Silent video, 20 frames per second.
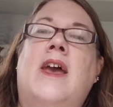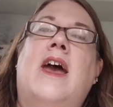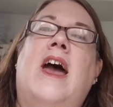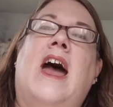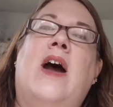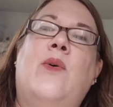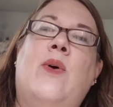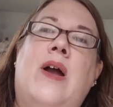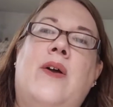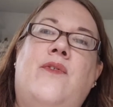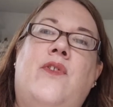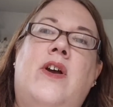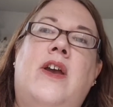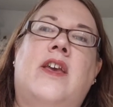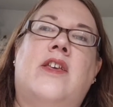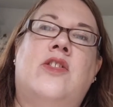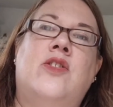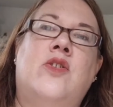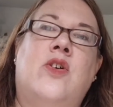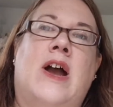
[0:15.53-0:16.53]
However,
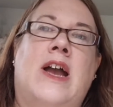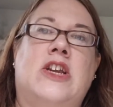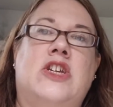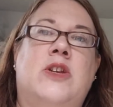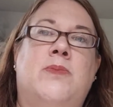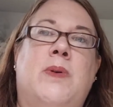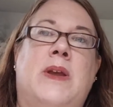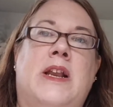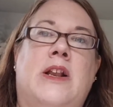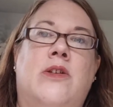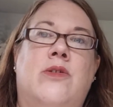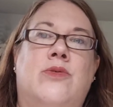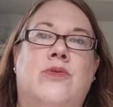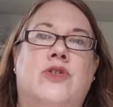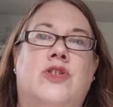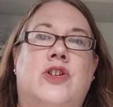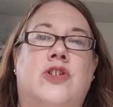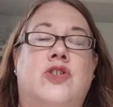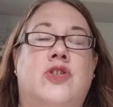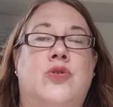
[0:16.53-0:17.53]
it's not actually being
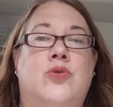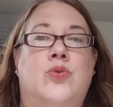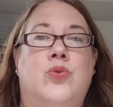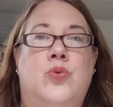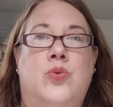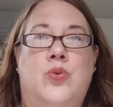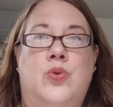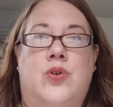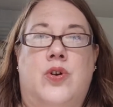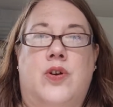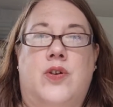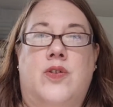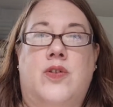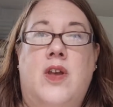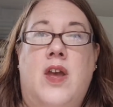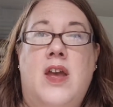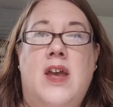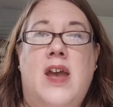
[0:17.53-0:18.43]
launched till August,